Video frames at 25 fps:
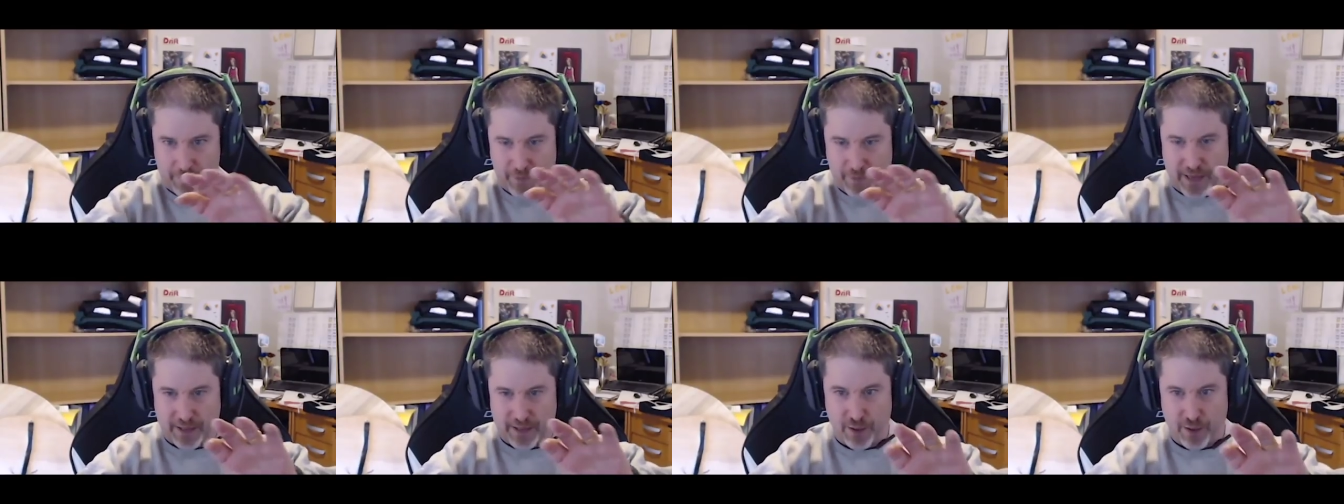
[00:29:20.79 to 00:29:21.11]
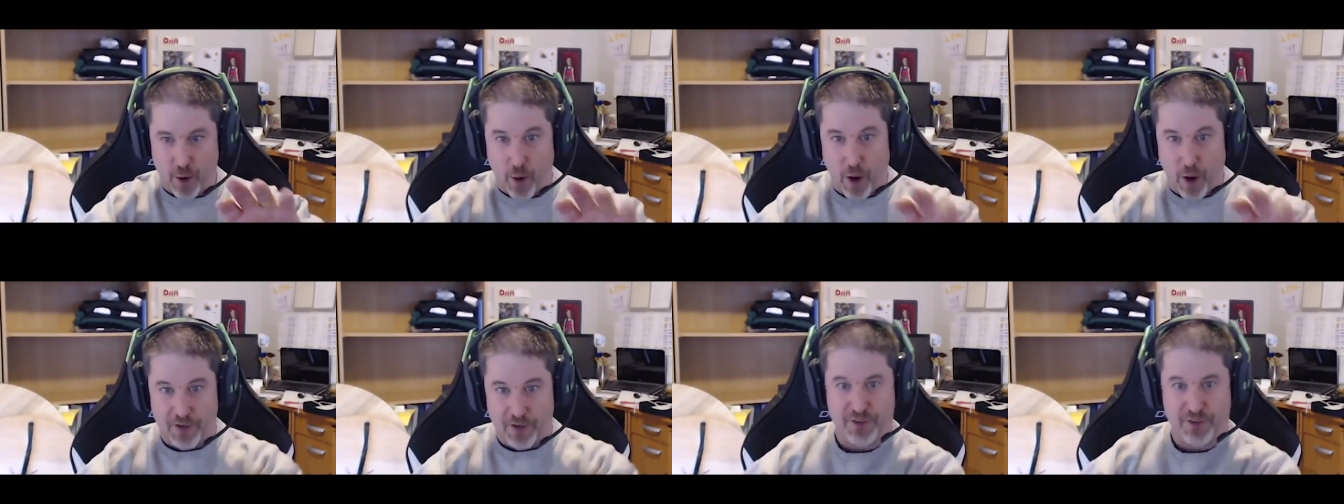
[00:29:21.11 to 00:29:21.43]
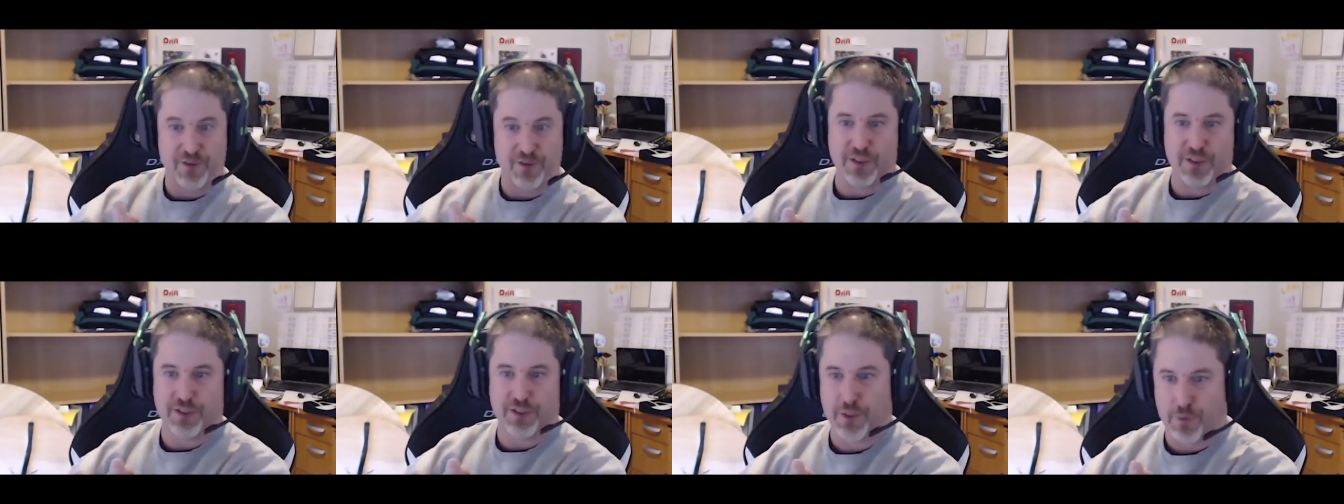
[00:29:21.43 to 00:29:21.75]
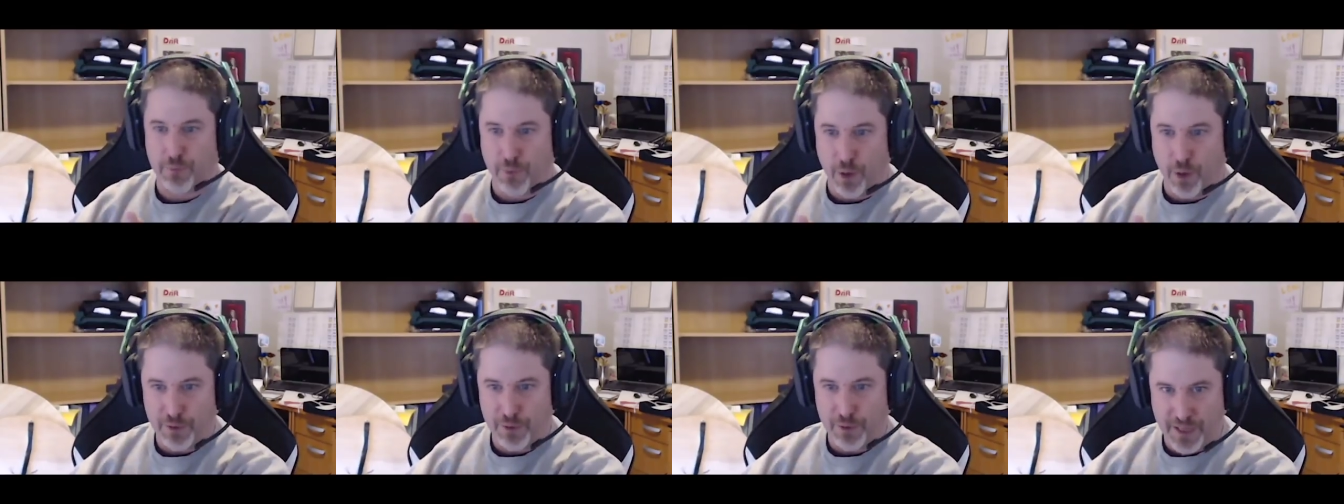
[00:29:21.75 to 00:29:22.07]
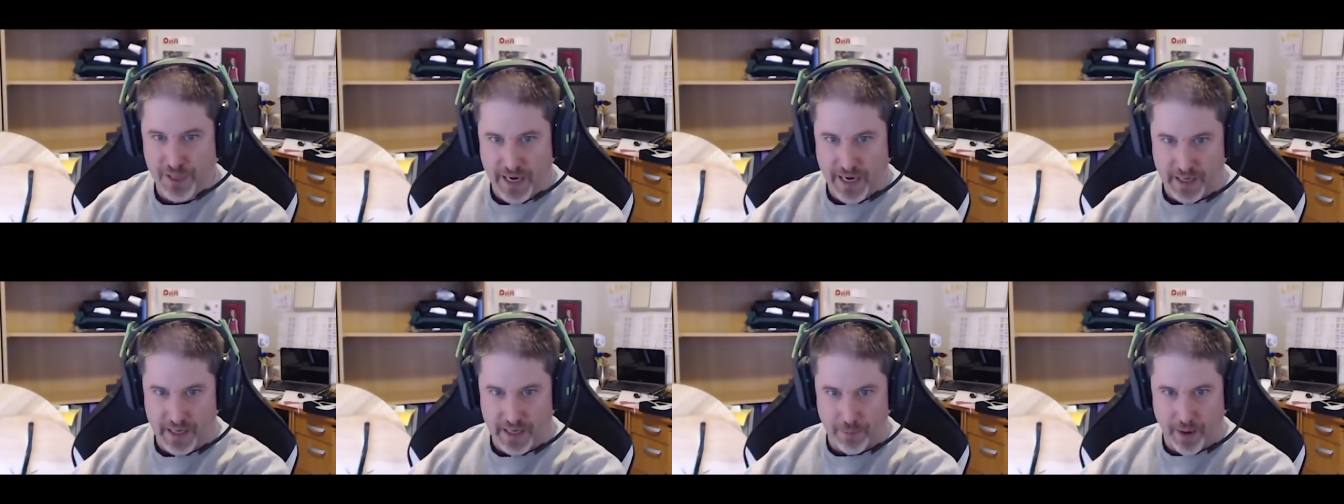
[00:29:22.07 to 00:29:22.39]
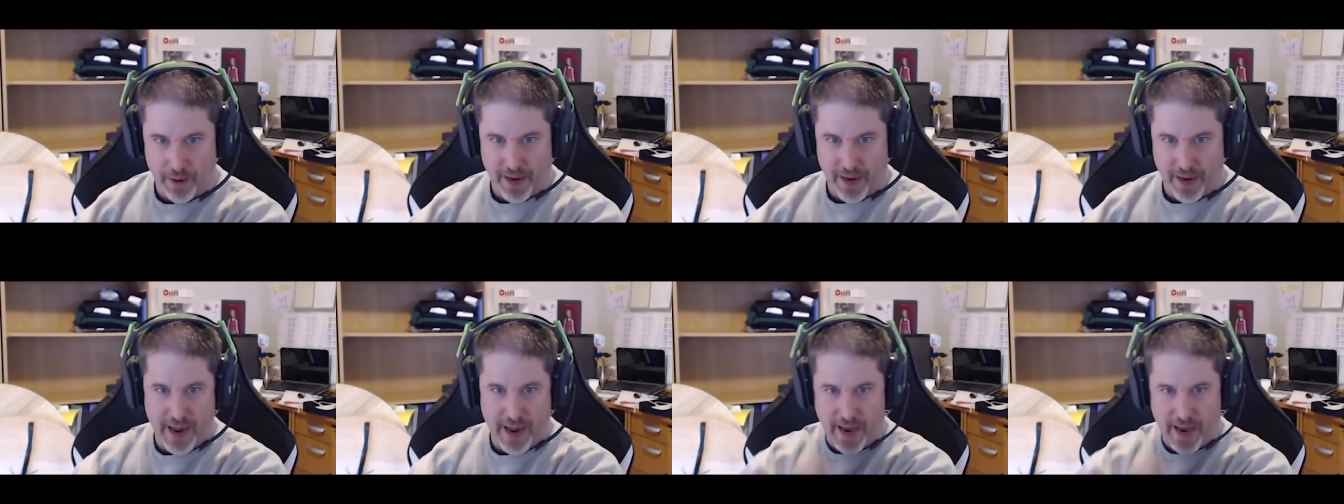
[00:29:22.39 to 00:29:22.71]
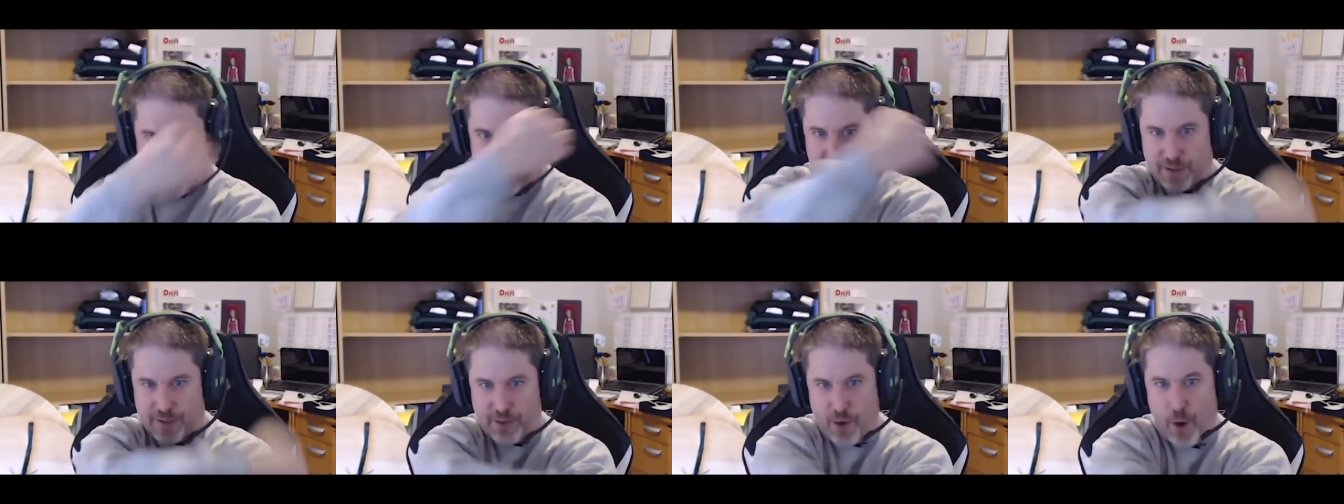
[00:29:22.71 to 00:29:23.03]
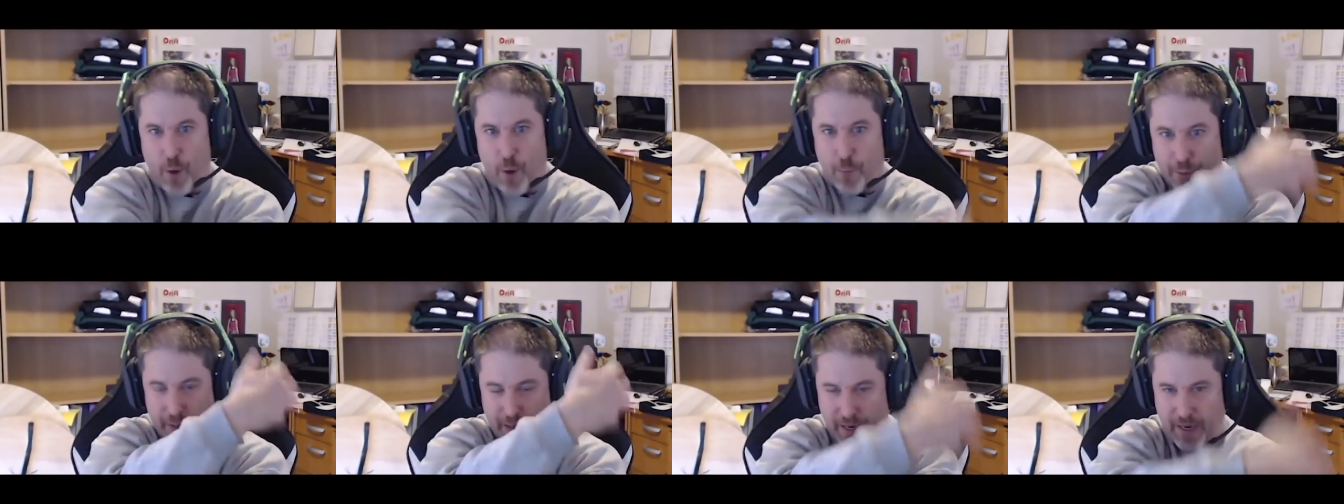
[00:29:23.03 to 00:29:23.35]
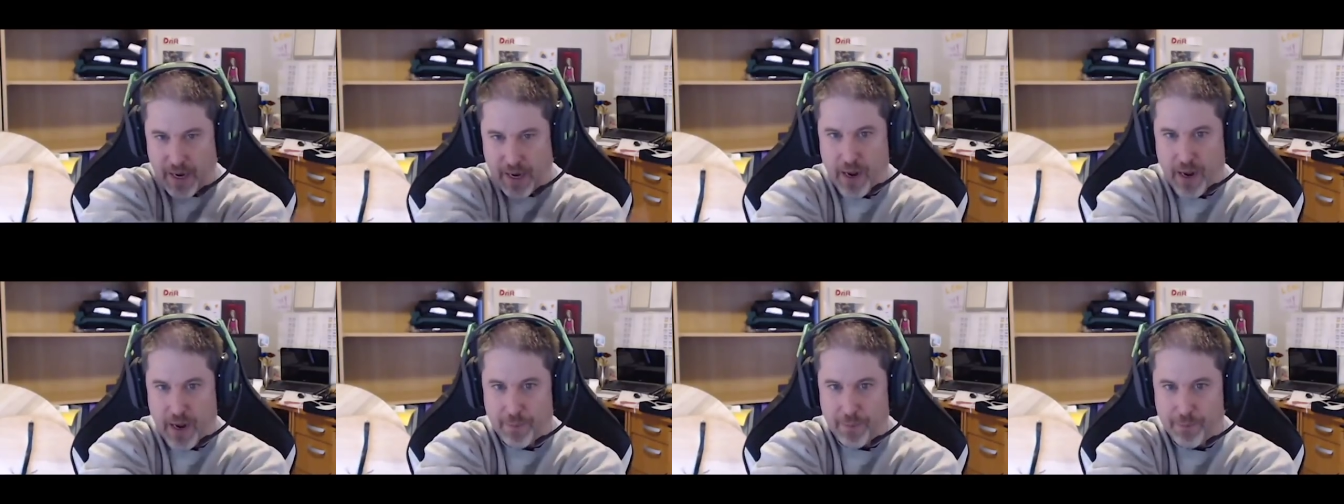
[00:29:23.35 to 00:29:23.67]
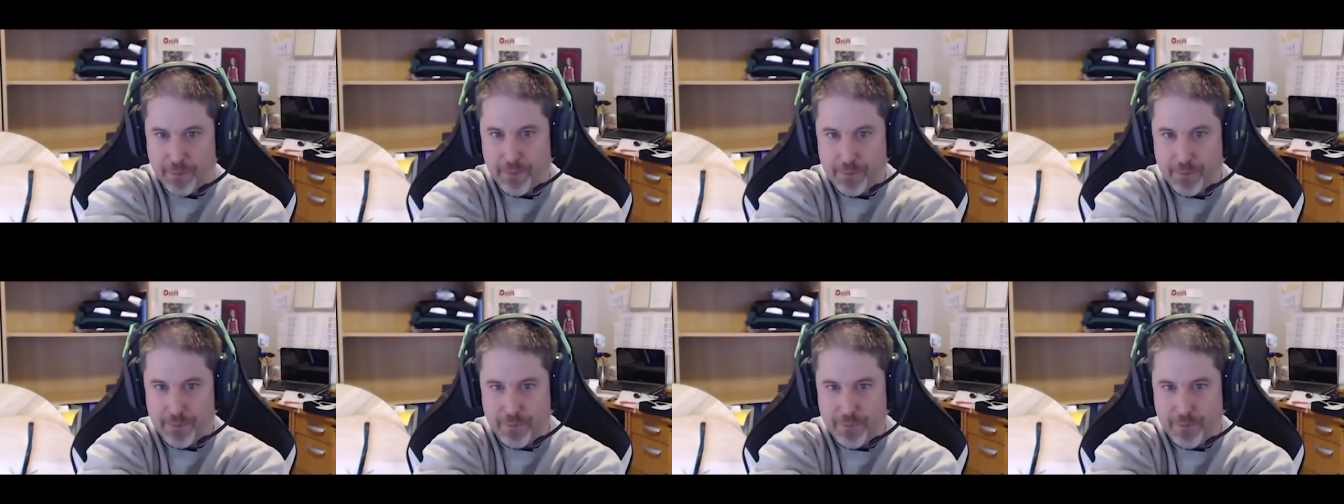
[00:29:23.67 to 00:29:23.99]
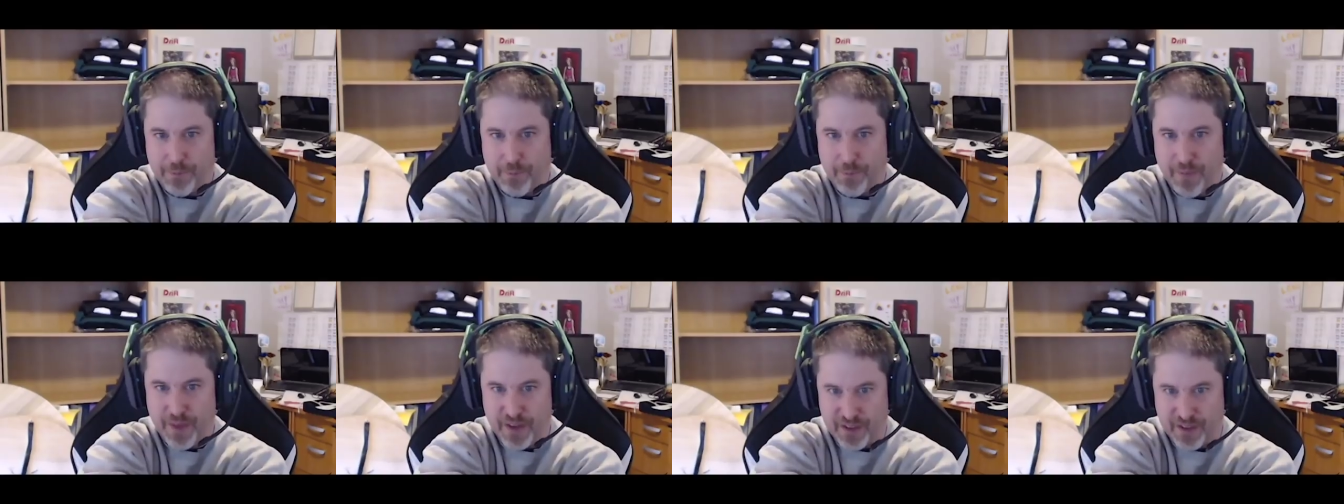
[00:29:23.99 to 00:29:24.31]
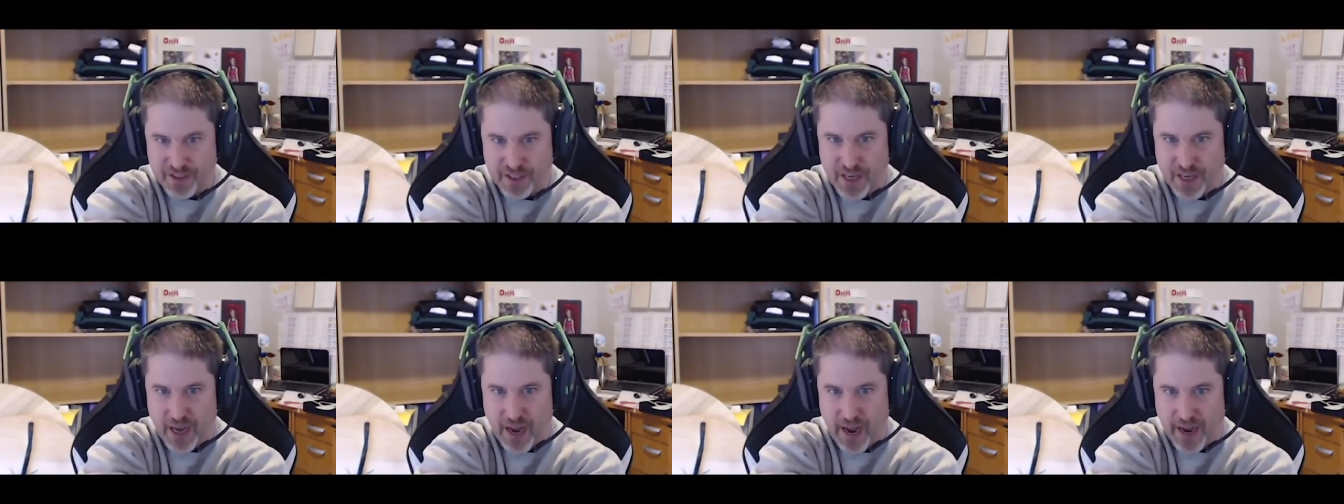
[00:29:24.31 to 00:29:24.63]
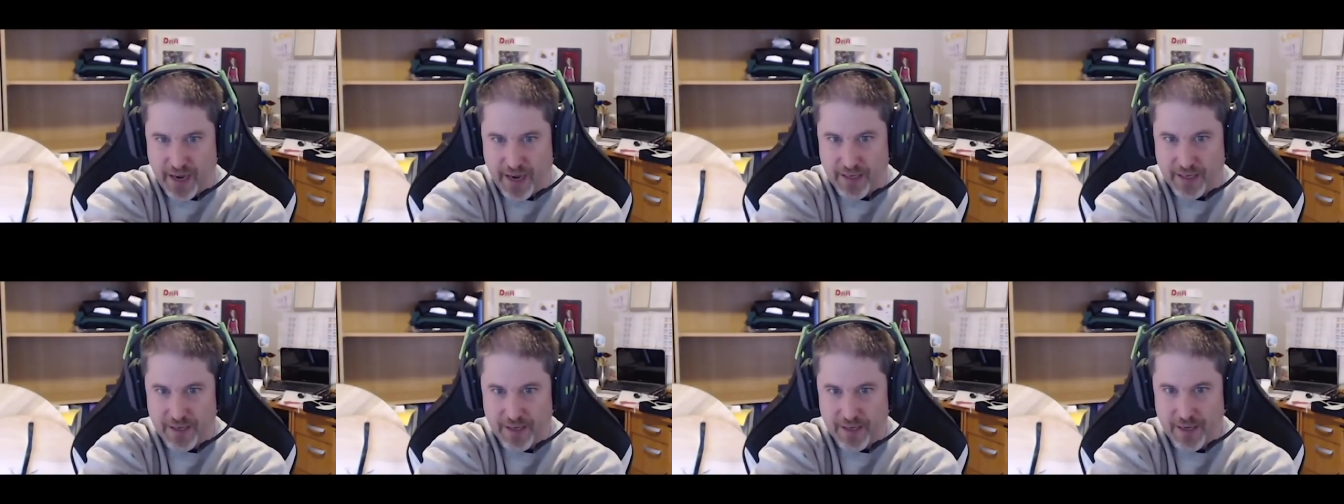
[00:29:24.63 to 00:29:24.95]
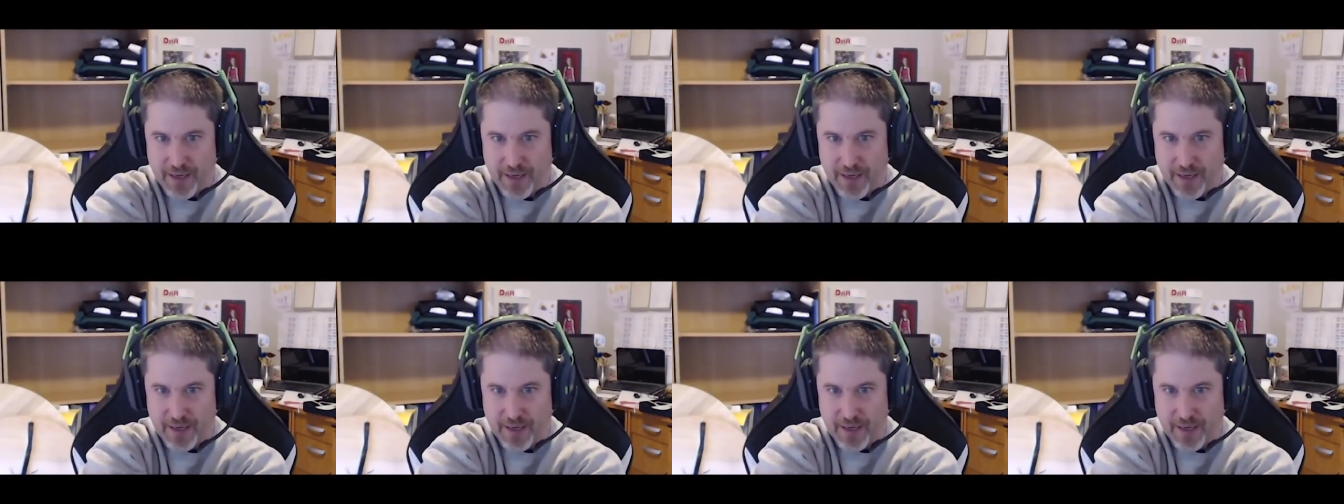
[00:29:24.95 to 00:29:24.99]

and causes it to rotate in my hand, opening up this side.